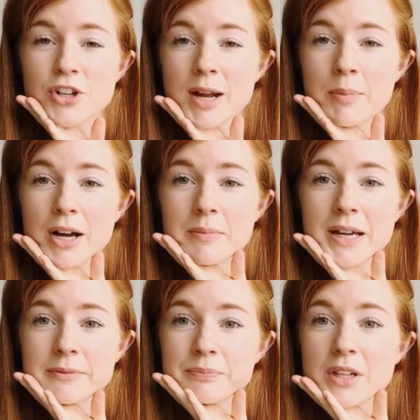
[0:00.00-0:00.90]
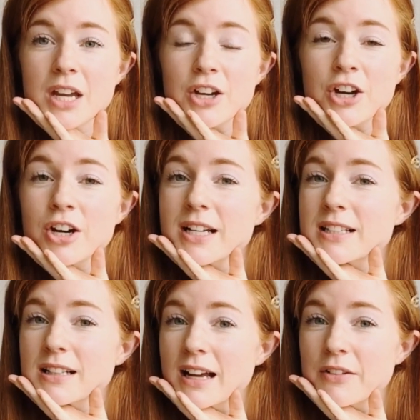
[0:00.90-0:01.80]
tripod, man. Kurt
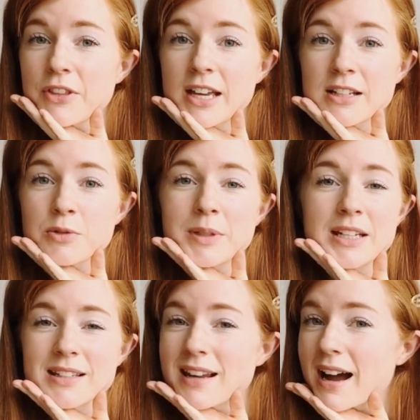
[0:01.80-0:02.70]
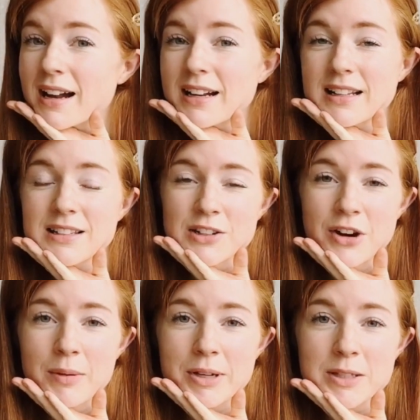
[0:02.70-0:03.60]
is a lot of things, but he is not an
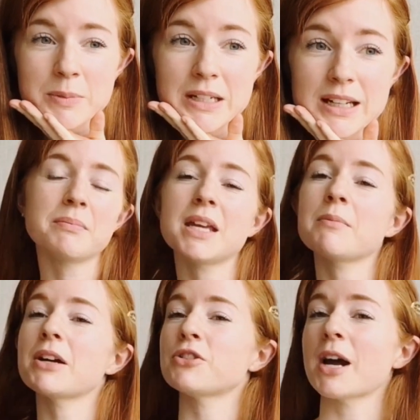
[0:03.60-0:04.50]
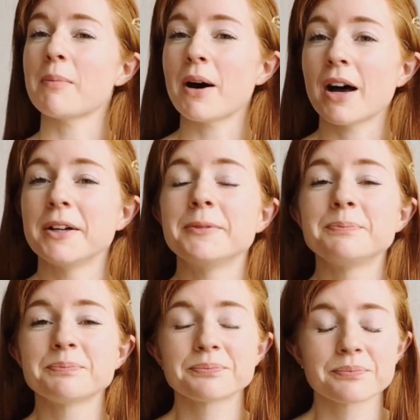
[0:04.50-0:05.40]
Instagram husband. Me and my tripod
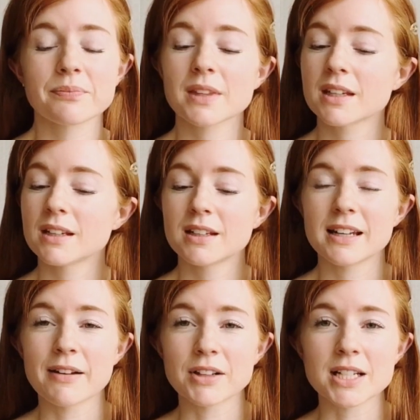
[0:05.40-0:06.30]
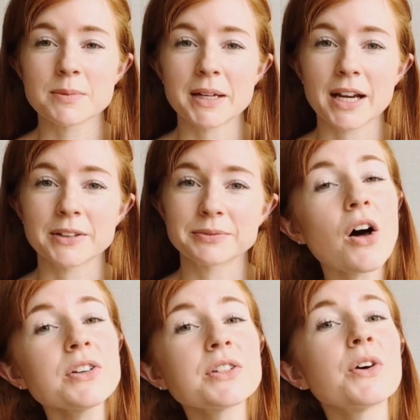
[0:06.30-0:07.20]
never lets me down.
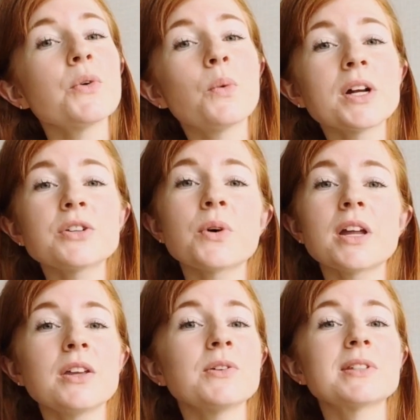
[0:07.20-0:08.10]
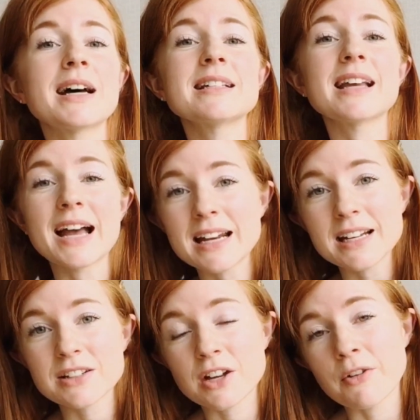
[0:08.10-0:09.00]
Also, what do I use as
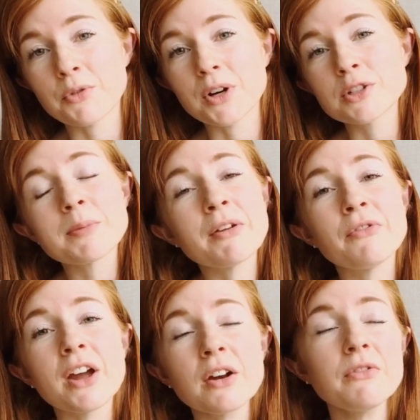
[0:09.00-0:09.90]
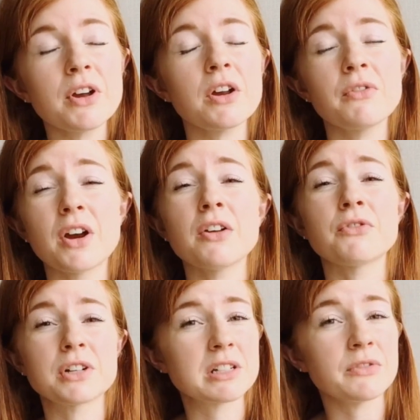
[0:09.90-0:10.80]
editing software? So my very
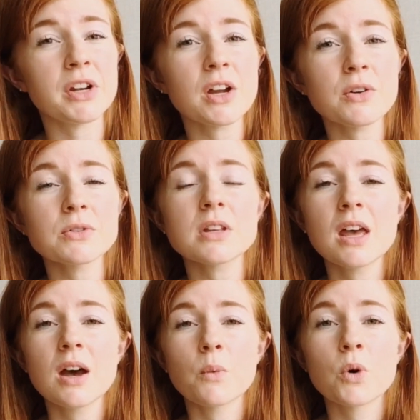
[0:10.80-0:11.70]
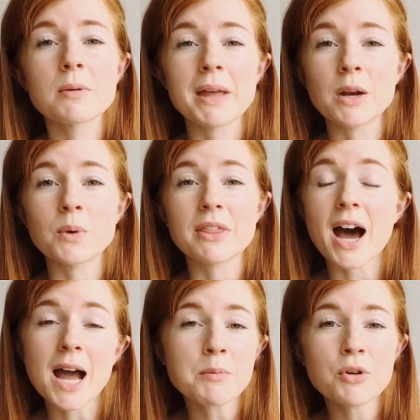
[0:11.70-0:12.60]
first videos were made with
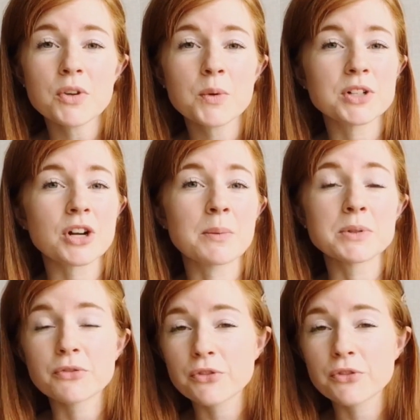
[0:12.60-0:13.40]
iMovie, which comes